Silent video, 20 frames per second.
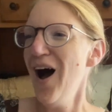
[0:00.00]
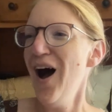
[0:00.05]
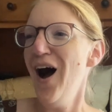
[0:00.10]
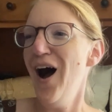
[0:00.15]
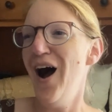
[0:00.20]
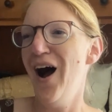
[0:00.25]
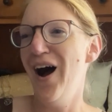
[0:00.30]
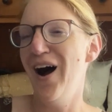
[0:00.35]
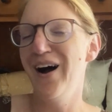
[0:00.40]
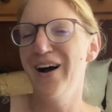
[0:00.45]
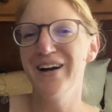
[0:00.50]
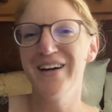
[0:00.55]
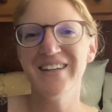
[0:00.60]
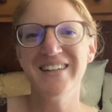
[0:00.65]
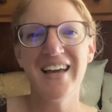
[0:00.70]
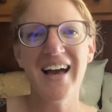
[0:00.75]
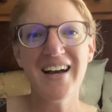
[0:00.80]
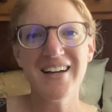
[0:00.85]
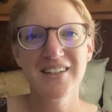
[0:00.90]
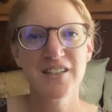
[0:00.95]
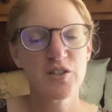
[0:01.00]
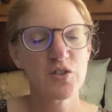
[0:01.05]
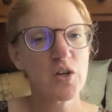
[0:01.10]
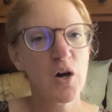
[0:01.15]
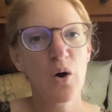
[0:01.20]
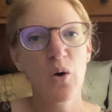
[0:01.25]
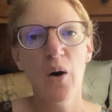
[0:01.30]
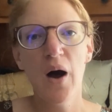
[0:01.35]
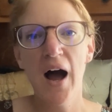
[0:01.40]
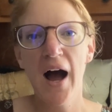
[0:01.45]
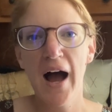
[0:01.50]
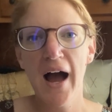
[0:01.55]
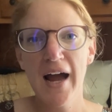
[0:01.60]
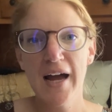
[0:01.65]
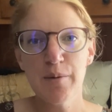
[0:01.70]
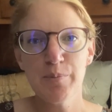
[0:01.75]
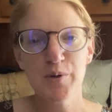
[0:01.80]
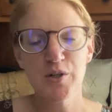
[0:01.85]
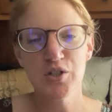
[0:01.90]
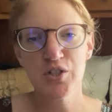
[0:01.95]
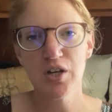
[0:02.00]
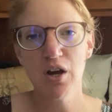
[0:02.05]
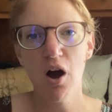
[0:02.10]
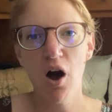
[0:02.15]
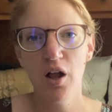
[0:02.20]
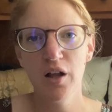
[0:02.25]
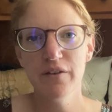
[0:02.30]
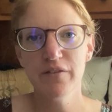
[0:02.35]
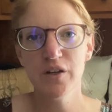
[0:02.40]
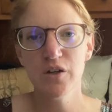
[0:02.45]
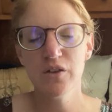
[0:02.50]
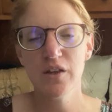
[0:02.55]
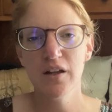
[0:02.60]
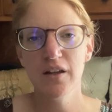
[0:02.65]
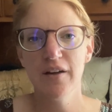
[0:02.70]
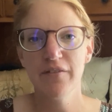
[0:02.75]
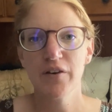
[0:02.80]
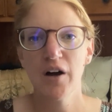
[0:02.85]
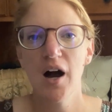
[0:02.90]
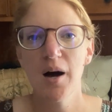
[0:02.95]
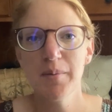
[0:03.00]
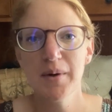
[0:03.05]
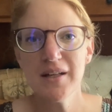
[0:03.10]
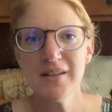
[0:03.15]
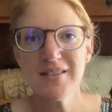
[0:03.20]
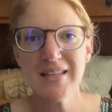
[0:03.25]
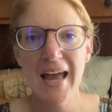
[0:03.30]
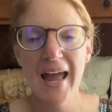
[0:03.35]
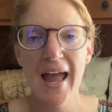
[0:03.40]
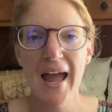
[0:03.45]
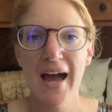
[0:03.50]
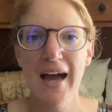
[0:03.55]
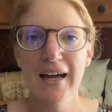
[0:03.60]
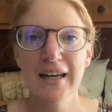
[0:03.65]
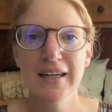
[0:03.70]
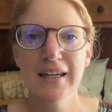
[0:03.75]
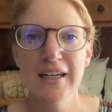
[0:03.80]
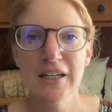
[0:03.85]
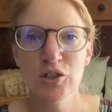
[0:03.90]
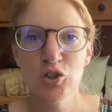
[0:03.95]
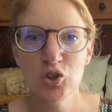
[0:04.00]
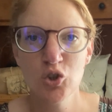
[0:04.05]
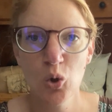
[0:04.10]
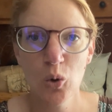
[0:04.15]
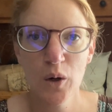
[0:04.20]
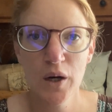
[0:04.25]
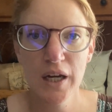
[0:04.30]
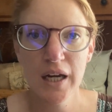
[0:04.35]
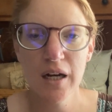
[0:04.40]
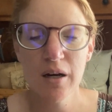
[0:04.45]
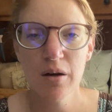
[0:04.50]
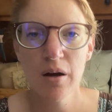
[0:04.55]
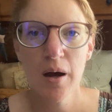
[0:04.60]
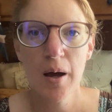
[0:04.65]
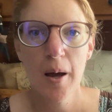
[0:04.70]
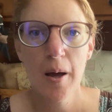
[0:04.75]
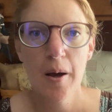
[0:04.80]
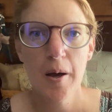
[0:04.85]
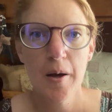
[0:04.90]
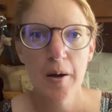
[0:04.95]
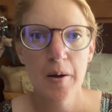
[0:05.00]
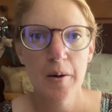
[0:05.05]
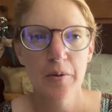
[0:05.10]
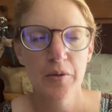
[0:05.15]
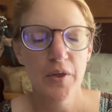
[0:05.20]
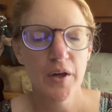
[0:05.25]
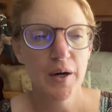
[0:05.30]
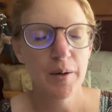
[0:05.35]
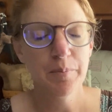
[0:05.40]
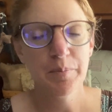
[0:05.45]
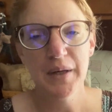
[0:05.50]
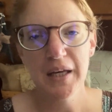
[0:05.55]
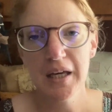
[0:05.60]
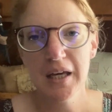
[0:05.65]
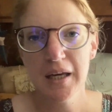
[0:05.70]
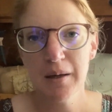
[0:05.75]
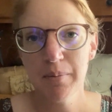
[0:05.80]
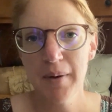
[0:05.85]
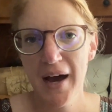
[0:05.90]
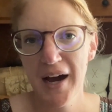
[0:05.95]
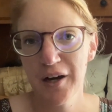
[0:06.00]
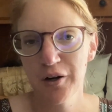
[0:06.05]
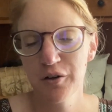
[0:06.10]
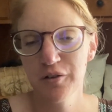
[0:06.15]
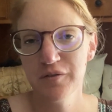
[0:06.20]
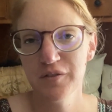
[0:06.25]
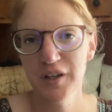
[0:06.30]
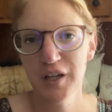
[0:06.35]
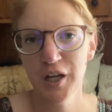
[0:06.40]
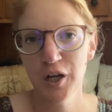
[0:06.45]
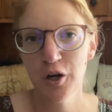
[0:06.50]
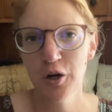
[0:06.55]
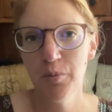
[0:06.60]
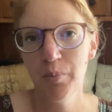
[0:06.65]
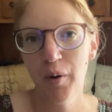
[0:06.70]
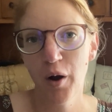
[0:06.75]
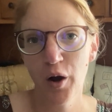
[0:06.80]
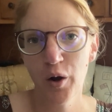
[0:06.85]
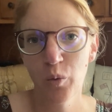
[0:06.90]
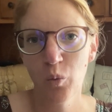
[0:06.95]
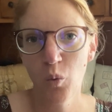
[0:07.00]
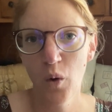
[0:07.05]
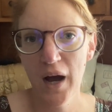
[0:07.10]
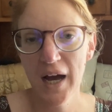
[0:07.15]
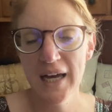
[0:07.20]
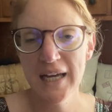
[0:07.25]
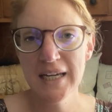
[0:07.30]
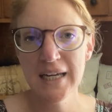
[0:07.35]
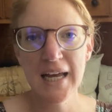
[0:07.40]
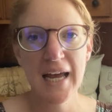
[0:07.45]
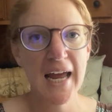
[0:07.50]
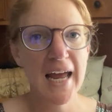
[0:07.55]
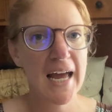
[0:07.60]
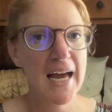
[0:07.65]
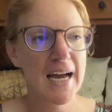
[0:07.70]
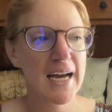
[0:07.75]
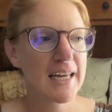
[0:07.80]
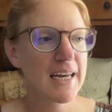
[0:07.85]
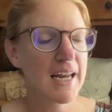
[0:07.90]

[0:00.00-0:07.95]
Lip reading: So I appreciate all of you that left comments and enjoyed the bee pattern video part 1, and